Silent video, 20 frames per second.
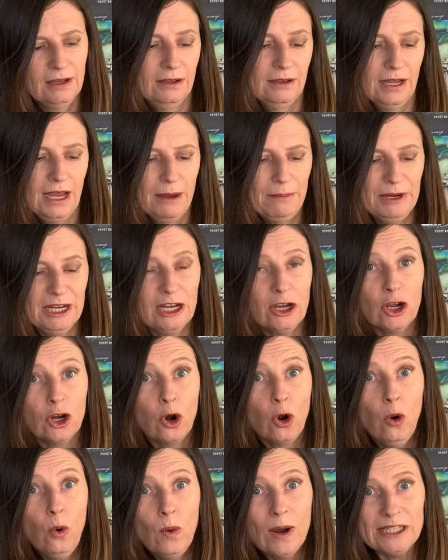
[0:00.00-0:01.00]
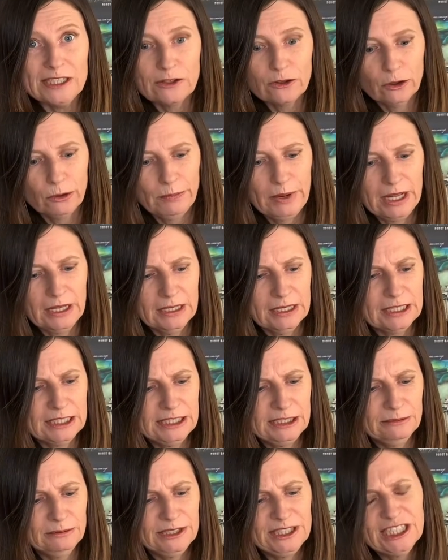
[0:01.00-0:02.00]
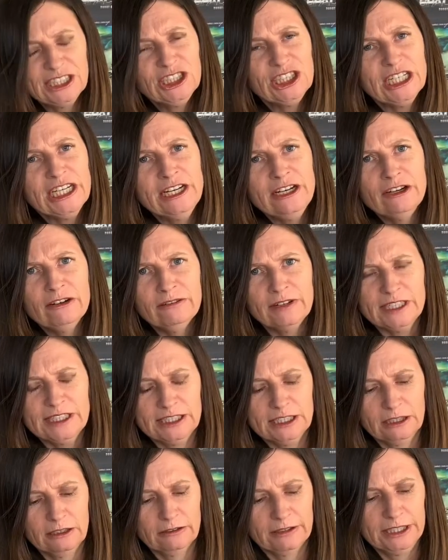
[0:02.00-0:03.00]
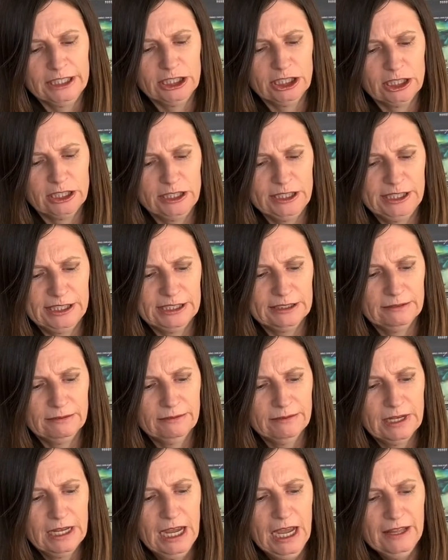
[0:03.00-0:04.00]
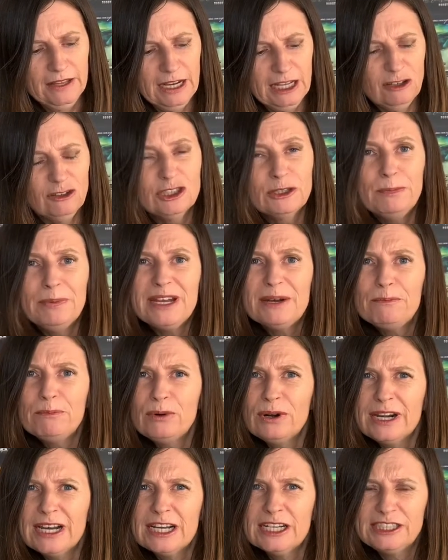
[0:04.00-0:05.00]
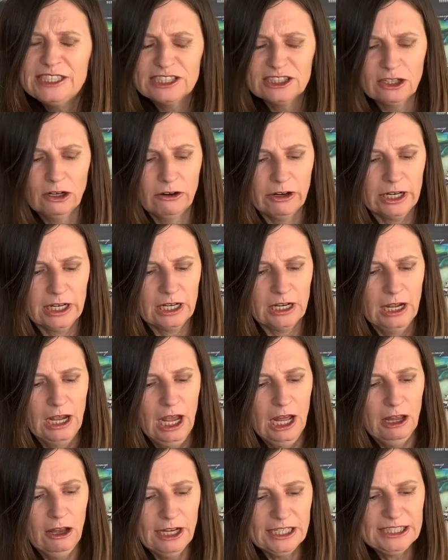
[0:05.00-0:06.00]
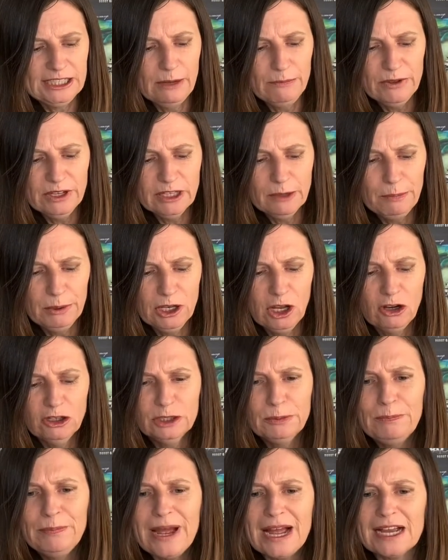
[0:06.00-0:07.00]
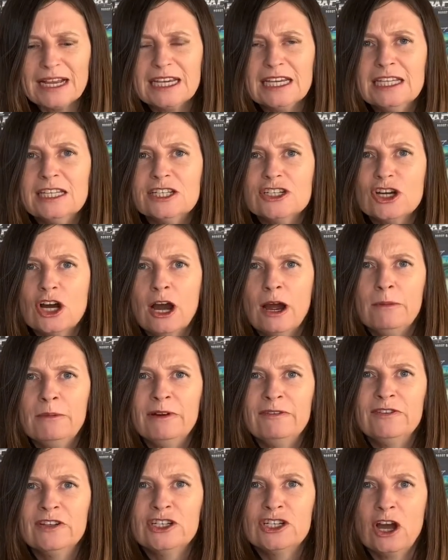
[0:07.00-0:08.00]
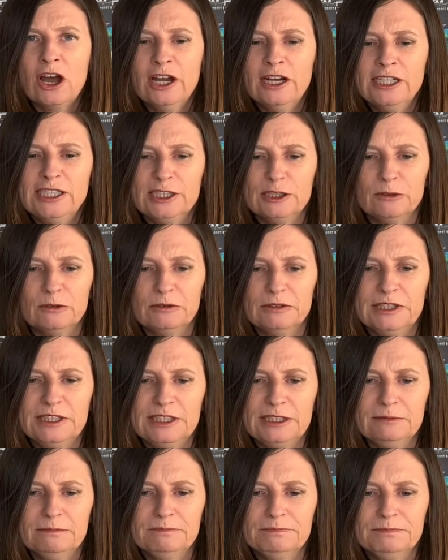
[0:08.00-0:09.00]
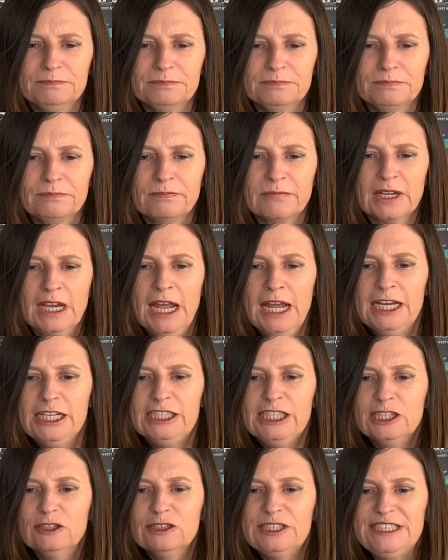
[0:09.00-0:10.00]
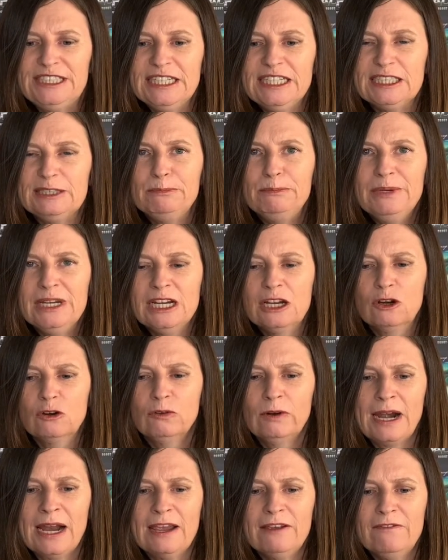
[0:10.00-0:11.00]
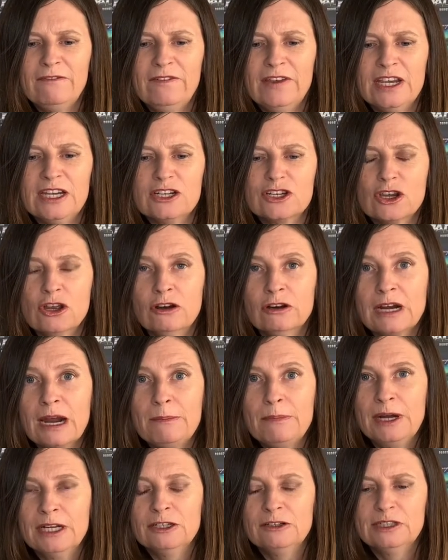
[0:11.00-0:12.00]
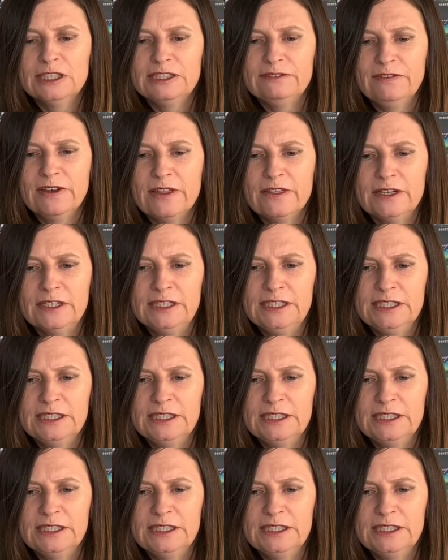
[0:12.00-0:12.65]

Ebony had always thought pelicans were such interesting creatures. They looked a bit prehistoric, like something that belonged back in the time of the dinosaurs. She could see its big grey feet curled up under its feathers.